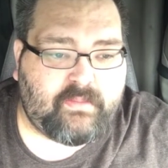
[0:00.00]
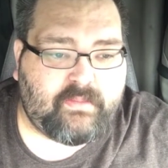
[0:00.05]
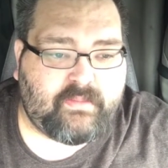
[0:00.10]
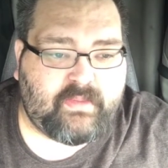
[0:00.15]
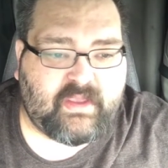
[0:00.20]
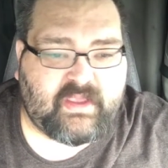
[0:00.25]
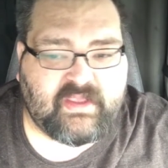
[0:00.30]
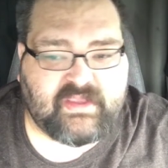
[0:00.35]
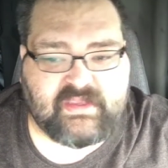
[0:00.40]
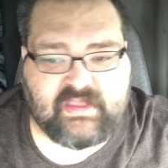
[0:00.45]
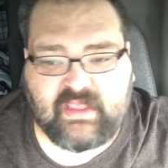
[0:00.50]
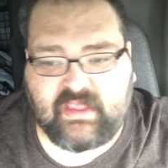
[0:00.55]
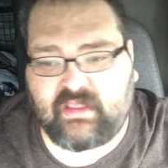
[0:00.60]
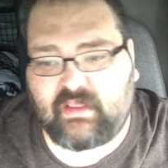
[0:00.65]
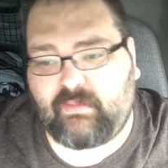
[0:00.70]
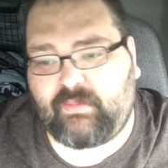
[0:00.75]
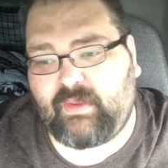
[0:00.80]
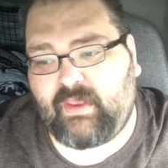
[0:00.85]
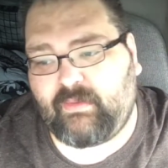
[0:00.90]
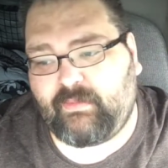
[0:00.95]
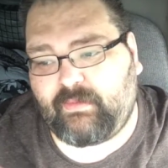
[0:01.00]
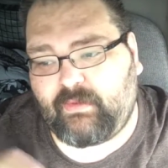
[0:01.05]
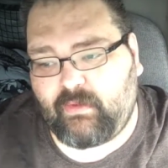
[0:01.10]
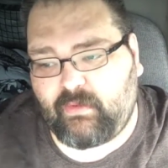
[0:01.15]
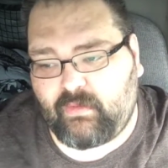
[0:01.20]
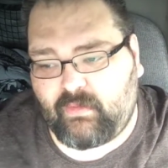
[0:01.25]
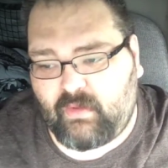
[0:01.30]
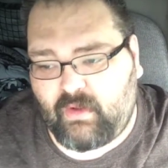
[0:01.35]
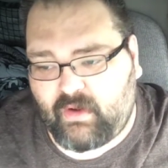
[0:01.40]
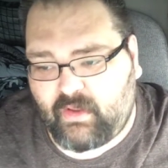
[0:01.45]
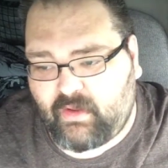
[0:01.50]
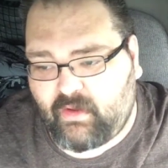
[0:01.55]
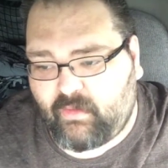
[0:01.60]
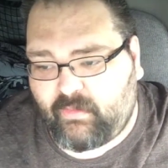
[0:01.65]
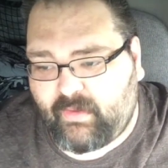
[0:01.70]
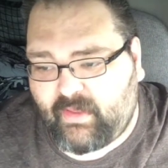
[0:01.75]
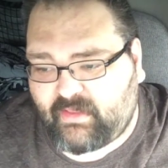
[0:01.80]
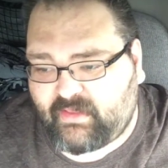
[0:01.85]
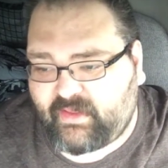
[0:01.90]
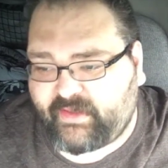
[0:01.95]
Because then the people who want to hear
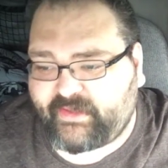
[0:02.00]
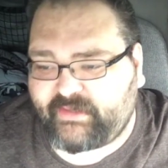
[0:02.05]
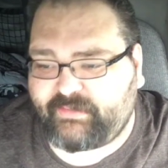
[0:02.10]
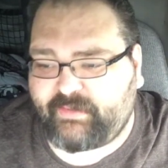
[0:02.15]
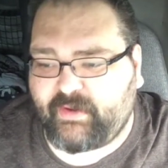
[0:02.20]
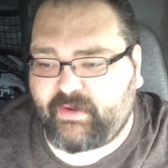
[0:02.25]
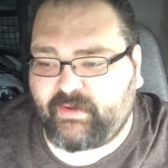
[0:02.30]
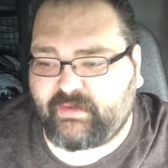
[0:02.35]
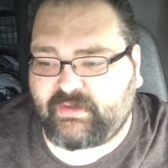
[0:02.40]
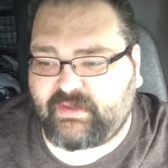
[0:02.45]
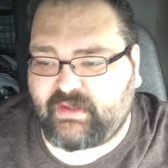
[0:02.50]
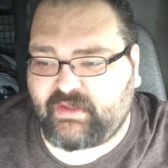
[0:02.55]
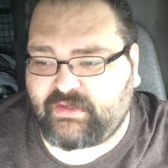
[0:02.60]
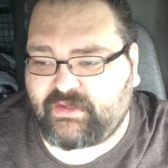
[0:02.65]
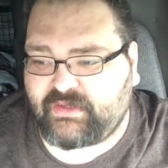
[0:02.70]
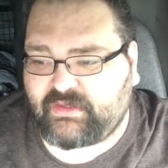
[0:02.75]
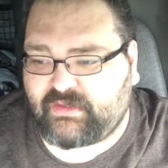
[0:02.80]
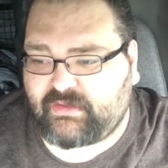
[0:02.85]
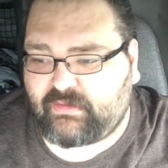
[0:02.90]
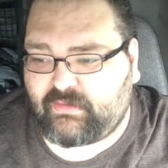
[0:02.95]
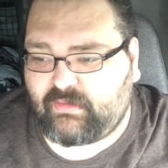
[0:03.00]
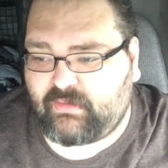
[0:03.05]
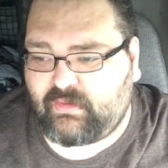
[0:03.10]
about the experience can just,